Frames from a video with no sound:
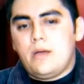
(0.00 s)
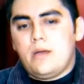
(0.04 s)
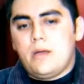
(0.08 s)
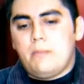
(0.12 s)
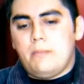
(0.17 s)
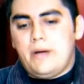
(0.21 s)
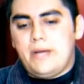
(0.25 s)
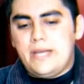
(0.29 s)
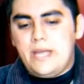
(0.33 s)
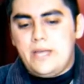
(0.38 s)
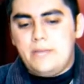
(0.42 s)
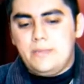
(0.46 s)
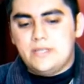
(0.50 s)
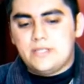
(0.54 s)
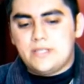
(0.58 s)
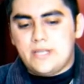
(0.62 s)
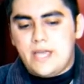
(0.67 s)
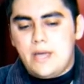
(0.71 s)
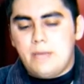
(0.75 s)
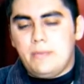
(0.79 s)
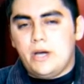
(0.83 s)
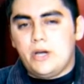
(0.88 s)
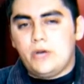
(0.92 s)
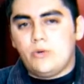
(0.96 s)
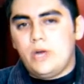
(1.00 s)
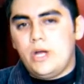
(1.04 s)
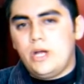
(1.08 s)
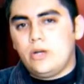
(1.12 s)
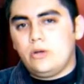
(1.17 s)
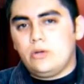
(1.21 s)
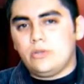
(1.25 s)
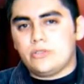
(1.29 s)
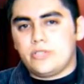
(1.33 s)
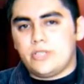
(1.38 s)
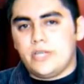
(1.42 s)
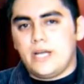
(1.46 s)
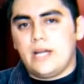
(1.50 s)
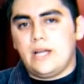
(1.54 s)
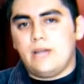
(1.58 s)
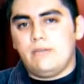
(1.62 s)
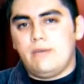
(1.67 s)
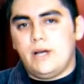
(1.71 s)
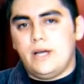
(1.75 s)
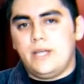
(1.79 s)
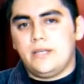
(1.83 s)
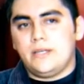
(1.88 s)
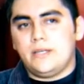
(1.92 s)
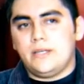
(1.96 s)
My name is Emmanuel J
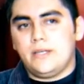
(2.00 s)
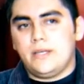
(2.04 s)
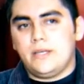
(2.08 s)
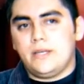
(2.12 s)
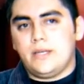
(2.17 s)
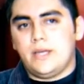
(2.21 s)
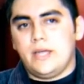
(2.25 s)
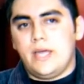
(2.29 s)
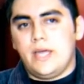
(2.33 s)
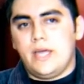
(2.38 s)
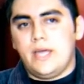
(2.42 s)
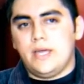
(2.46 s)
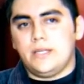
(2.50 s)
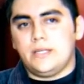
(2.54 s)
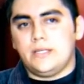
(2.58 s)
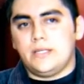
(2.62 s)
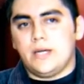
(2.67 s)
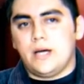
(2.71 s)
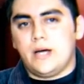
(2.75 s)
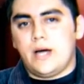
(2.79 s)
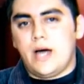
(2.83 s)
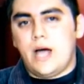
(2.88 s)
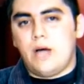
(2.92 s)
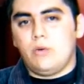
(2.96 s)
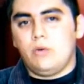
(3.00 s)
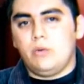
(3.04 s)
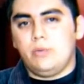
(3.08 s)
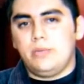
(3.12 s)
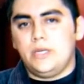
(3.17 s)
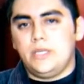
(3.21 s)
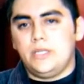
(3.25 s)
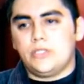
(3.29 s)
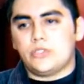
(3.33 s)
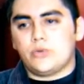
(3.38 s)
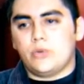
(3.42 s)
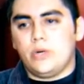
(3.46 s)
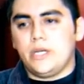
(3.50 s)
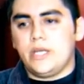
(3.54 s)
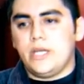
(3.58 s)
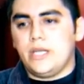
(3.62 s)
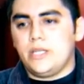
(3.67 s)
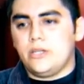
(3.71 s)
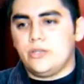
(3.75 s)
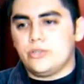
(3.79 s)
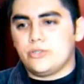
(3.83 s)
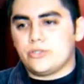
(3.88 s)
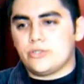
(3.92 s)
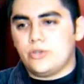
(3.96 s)
Galvan, and I will be
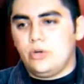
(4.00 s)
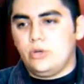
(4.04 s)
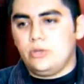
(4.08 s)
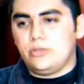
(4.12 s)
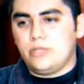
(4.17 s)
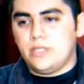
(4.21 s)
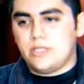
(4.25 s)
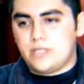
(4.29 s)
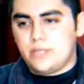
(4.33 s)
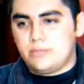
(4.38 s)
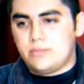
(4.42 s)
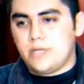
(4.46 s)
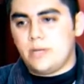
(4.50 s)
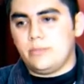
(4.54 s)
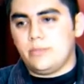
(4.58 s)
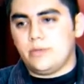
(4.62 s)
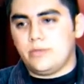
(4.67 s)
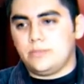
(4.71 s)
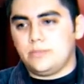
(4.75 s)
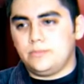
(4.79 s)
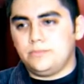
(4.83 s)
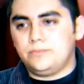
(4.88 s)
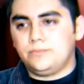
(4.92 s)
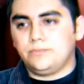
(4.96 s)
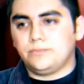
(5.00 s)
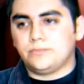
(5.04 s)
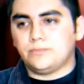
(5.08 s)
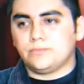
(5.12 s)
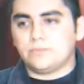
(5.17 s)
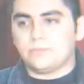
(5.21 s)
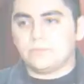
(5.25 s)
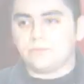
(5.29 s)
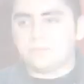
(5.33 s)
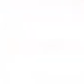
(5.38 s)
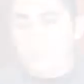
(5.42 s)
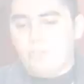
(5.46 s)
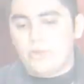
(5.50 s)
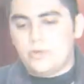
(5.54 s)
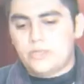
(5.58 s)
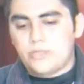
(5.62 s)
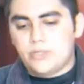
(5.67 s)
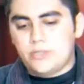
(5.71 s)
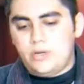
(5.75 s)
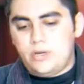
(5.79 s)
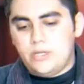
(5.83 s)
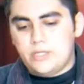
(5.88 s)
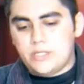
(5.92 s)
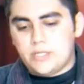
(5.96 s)
28 years old this September. In
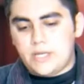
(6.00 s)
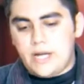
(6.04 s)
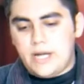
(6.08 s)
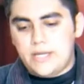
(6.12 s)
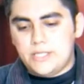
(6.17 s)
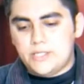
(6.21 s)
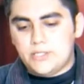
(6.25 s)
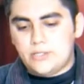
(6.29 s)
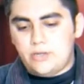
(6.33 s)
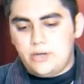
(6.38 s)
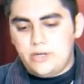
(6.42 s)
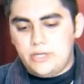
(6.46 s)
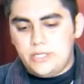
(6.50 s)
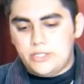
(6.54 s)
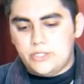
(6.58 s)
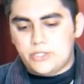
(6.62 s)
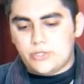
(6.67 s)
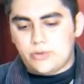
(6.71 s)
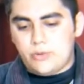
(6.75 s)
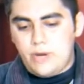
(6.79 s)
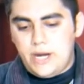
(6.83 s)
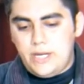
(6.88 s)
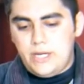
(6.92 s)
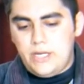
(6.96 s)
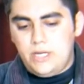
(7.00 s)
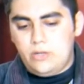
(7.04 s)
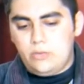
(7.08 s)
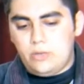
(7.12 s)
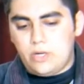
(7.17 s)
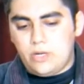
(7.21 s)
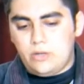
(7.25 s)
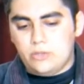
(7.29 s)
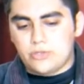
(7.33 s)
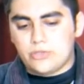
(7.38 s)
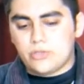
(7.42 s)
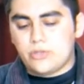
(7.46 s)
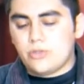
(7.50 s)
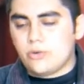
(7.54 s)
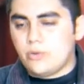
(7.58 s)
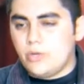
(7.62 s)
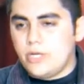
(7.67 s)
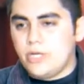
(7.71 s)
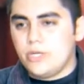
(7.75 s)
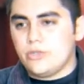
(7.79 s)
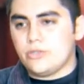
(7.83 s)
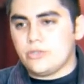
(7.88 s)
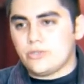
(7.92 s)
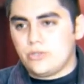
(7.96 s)
martial arts, I started training when I was
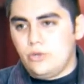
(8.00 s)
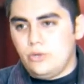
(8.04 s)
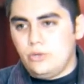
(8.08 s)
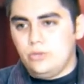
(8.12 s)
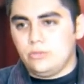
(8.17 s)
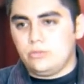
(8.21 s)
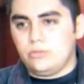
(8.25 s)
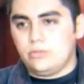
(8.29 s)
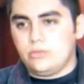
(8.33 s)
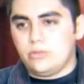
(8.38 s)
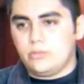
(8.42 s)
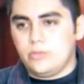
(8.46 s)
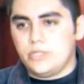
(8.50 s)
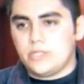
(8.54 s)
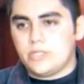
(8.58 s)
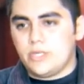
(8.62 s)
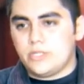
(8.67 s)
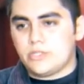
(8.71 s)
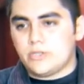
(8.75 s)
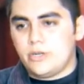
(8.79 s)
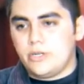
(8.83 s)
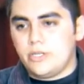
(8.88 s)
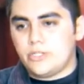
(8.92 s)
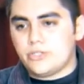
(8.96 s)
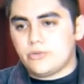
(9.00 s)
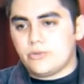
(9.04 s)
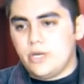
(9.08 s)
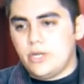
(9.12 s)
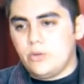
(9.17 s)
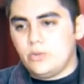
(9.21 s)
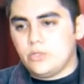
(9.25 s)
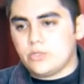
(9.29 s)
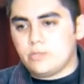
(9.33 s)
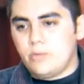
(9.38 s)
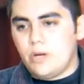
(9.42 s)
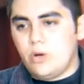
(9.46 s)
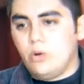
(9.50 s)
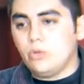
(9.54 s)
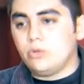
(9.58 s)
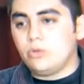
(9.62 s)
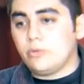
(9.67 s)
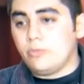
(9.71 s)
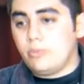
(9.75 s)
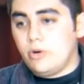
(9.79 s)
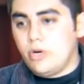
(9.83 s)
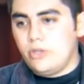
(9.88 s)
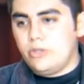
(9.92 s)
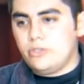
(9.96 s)
3 years old. The reason I started training was my
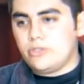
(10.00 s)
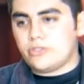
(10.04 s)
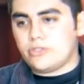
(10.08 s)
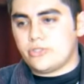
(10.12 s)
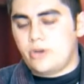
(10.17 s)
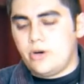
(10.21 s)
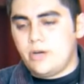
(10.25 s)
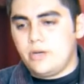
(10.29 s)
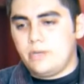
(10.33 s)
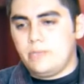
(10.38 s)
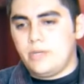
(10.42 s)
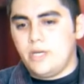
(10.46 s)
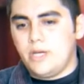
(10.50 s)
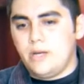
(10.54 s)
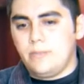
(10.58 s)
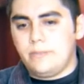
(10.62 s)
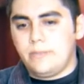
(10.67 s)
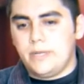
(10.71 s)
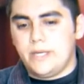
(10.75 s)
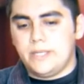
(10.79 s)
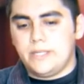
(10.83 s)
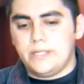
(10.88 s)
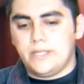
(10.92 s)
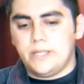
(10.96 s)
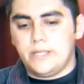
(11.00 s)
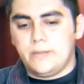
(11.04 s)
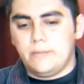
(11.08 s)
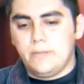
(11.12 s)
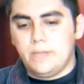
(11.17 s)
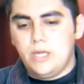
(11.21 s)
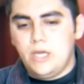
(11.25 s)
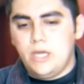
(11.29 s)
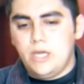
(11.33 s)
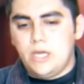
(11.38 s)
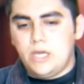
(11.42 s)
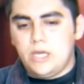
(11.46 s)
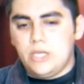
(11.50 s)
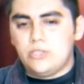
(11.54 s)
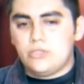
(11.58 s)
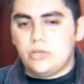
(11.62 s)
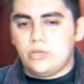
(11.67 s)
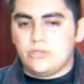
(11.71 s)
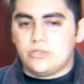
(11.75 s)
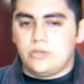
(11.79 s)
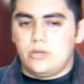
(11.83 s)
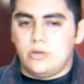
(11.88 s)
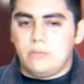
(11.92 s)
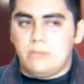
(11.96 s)
older brother started me up, and he's
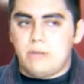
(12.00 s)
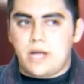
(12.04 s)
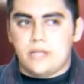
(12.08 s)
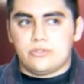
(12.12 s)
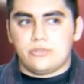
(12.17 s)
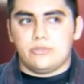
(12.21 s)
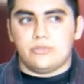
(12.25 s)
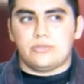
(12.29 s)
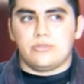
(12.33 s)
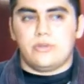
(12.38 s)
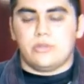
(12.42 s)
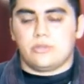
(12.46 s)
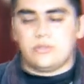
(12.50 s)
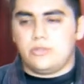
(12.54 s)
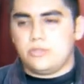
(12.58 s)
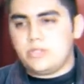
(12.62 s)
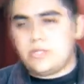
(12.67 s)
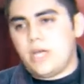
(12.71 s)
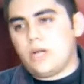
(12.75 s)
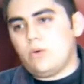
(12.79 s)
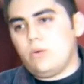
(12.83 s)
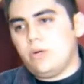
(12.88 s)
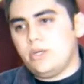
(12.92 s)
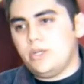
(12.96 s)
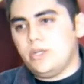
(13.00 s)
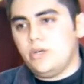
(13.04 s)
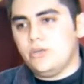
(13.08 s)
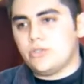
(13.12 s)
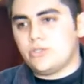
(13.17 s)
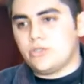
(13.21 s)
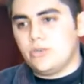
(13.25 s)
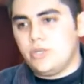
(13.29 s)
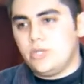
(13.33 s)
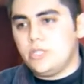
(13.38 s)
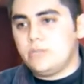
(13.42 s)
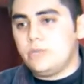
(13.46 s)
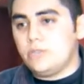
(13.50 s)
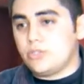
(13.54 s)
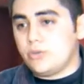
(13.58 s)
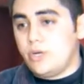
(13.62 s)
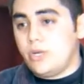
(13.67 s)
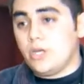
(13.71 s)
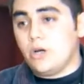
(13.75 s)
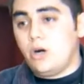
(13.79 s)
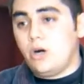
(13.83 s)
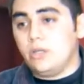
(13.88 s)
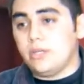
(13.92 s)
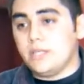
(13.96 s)
also a master instructor in Taekwondo, so he's been
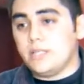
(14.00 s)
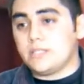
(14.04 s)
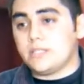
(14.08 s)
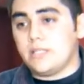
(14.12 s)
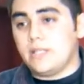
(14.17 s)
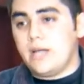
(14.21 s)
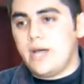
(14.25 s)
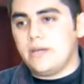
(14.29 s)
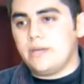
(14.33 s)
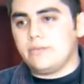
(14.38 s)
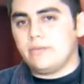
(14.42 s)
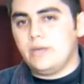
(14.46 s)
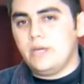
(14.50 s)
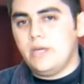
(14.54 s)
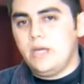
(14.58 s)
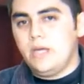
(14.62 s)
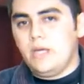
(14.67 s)
training all his life.